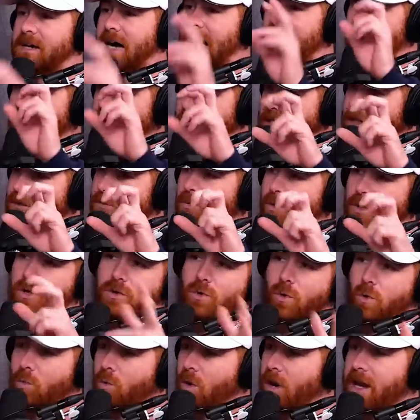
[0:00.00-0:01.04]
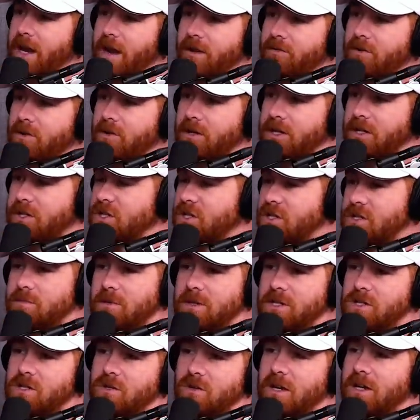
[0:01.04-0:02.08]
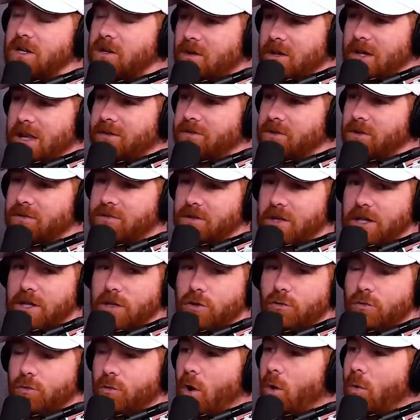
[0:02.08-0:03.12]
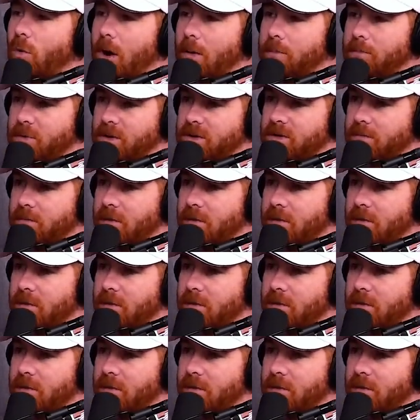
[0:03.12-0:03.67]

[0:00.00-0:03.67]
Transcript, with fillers: Hollywood or whatever, it just means you're, you're, you have to like grow up with